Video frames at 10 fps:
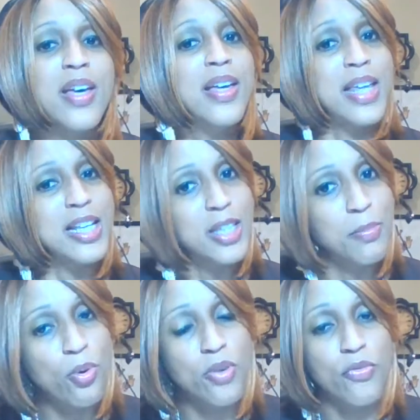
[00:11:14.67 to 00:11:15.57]
then it's
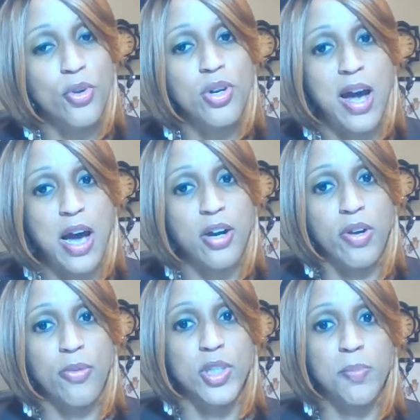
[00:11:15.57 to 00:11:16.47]
important for you to honor
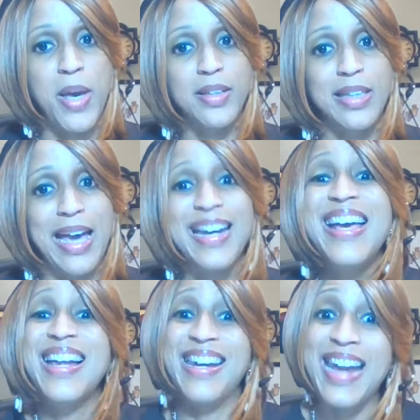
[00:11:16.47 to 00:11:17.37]
and respect that,
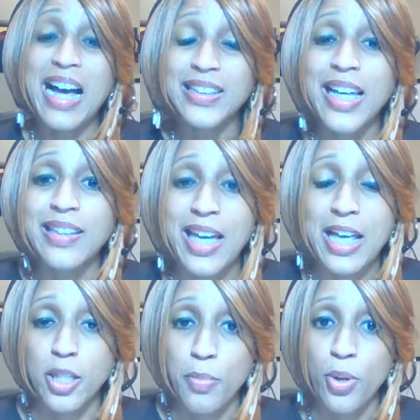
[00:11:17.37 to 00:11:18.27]
not take that
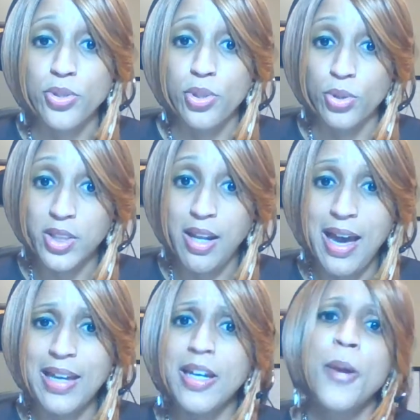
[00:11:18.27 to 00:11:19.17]
as a personal
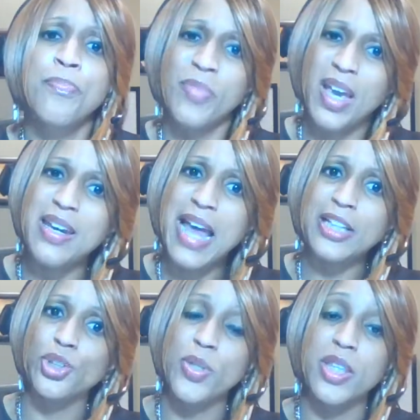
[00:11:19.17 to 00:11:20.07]
slight, and
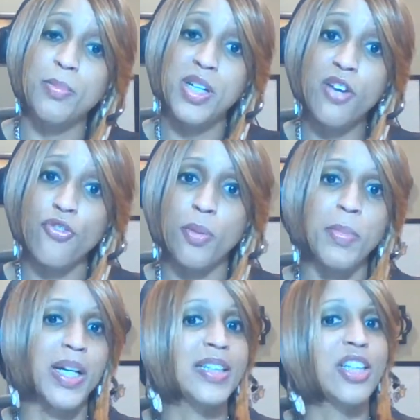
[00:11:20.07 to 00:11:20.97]
not treat them different
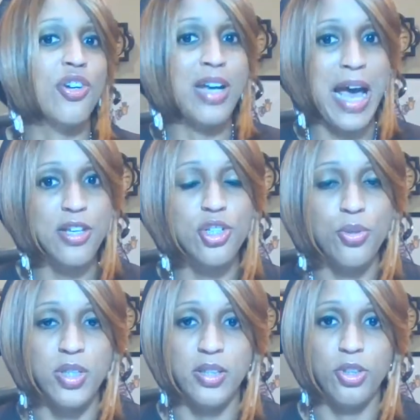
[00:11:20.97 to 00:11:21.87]
because they're not
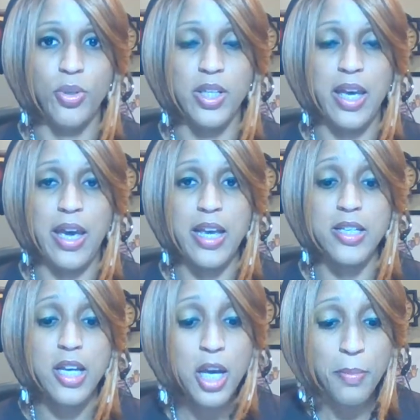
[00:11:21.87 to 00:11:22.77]
choosing to
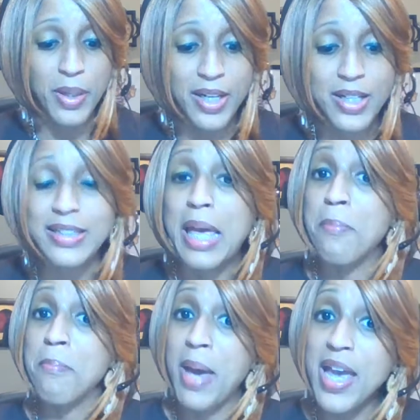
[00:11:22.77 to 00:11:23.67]
engage, because they
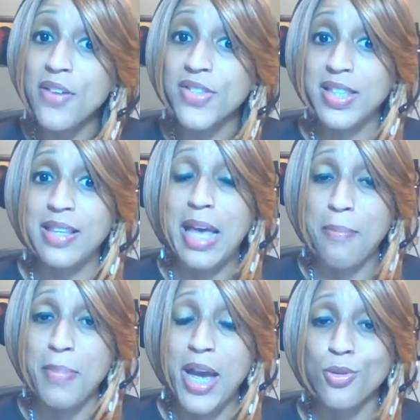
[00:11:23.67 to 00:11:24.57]
may have set
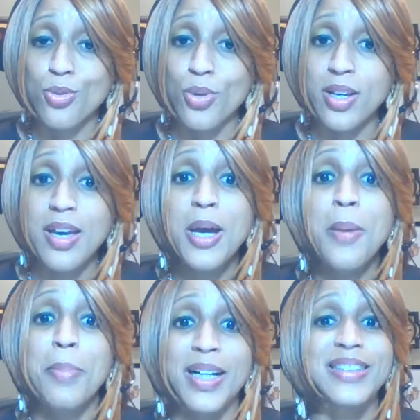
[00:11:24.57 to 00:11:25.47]
that boundary
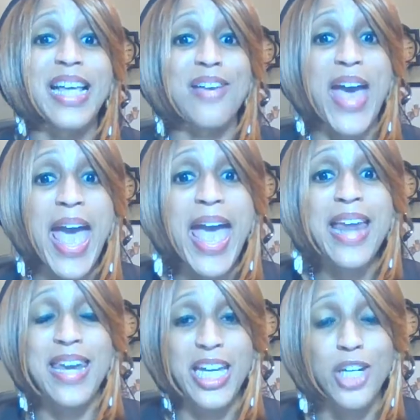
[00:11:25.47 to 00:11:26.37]
because they've
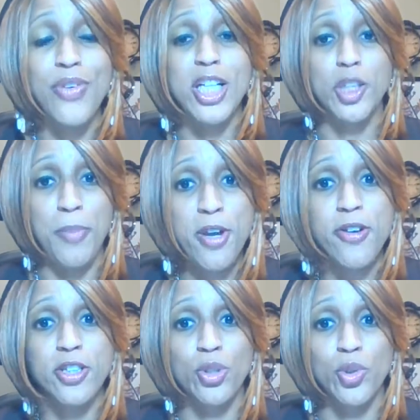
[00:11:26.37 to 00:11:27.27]
had negative
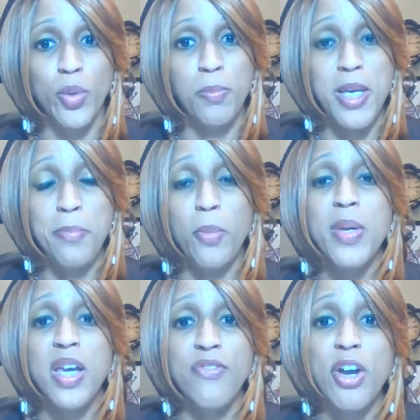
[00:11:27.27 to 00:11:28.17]
experiences with people
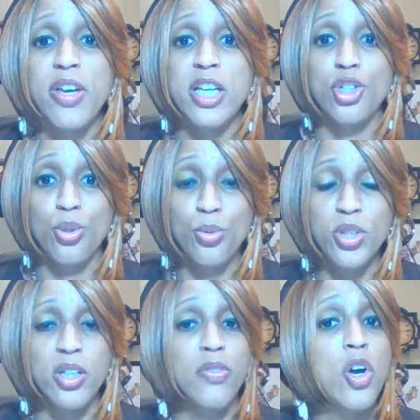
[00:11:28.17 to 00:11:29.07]
being very
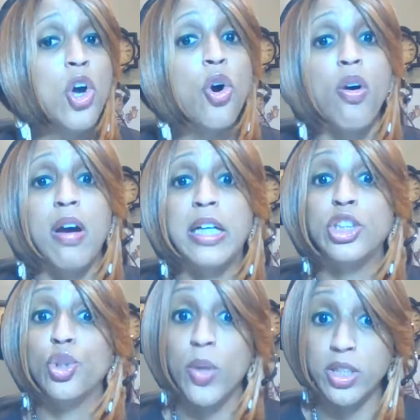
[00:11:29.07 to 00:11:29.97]
intrusive or
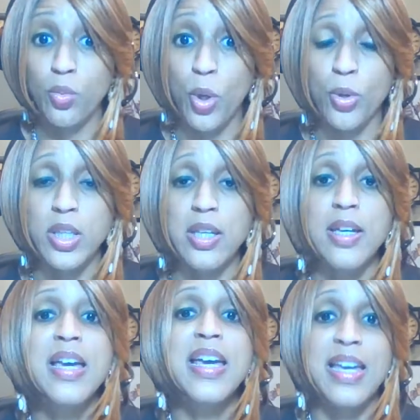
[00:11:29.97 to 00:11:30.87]
untrustworthy
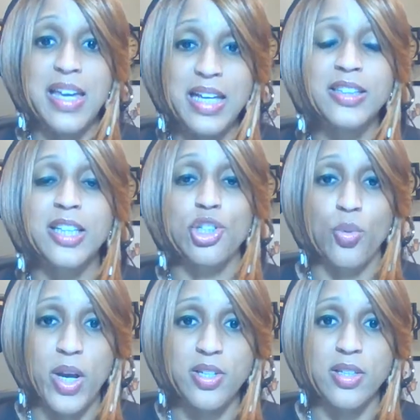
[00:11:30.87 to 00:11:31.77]
in
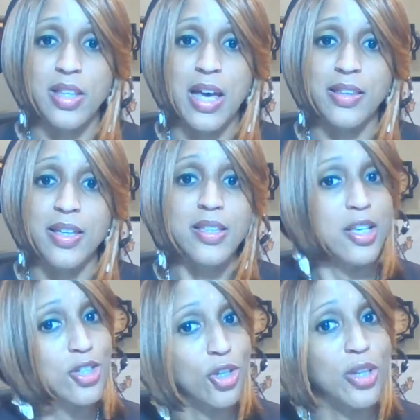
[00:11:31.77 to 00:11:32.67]
situations like this,
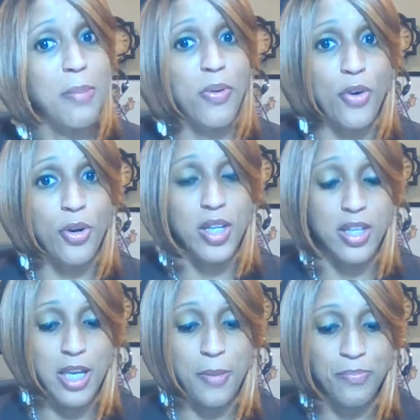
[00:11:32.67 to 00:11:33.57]
and so they prefer to
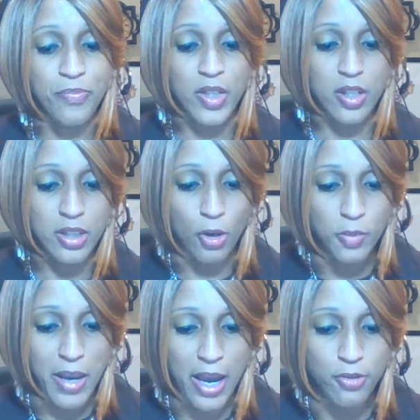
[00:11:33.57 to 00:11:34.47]
keep those
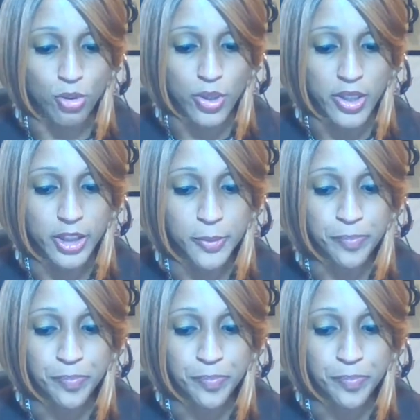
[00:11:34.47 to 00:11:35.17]
boundaries.